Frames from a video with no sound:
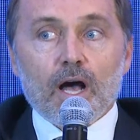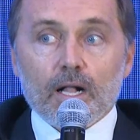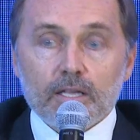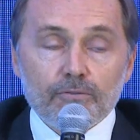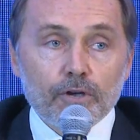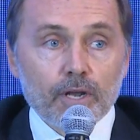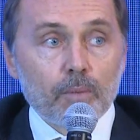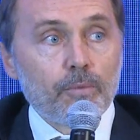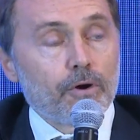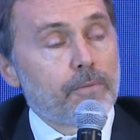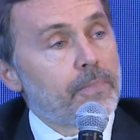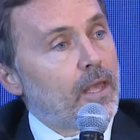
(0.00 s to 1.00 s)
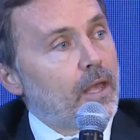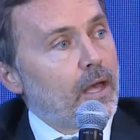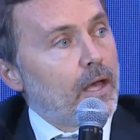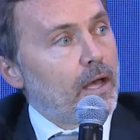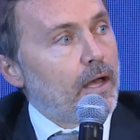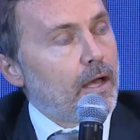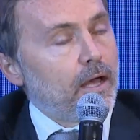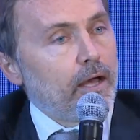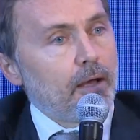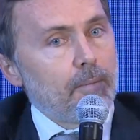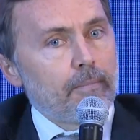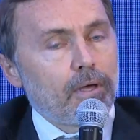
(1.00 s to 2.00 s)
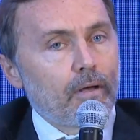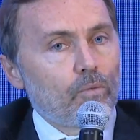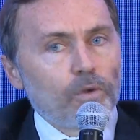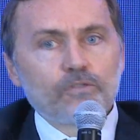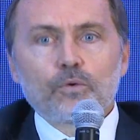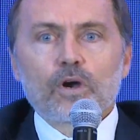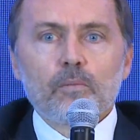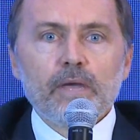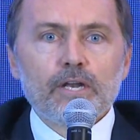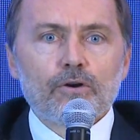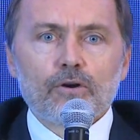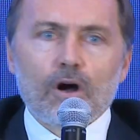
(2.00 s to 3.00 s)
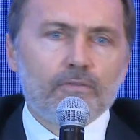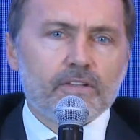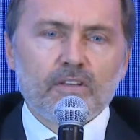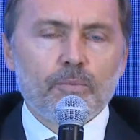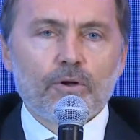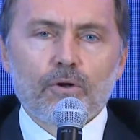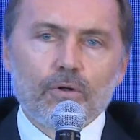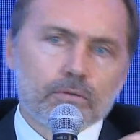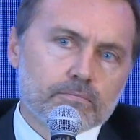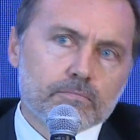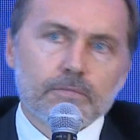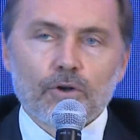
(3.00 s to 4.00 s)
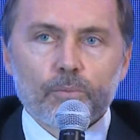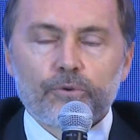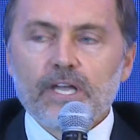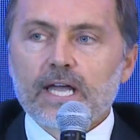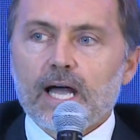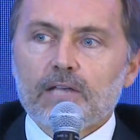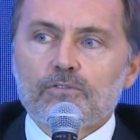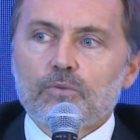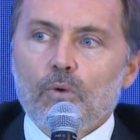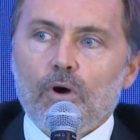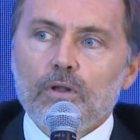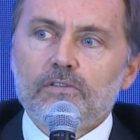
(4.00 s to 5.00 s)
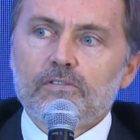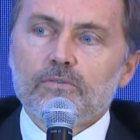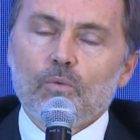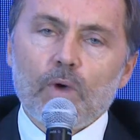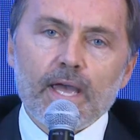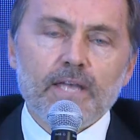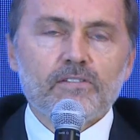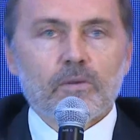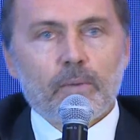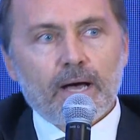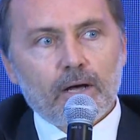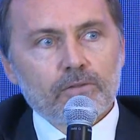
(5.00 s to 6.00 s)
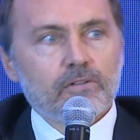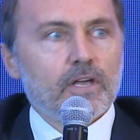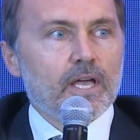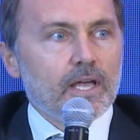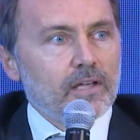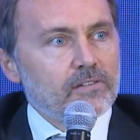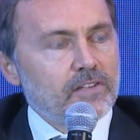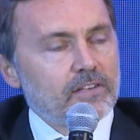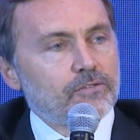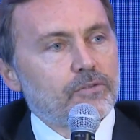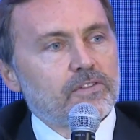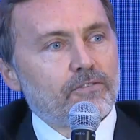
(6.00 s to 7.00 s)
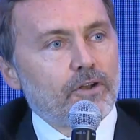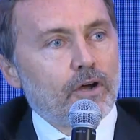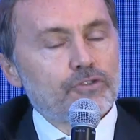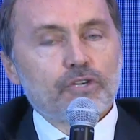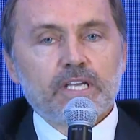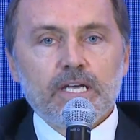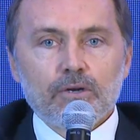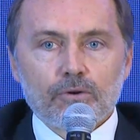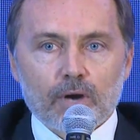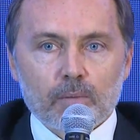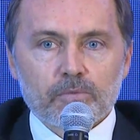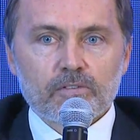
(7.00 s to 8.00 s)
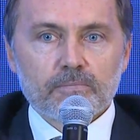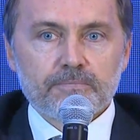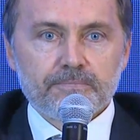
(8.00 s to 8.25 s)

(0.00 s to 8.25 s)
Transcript: I'll give you a number. 1 square meter of a typical precast wall weighs about 600 to 700 kilograms.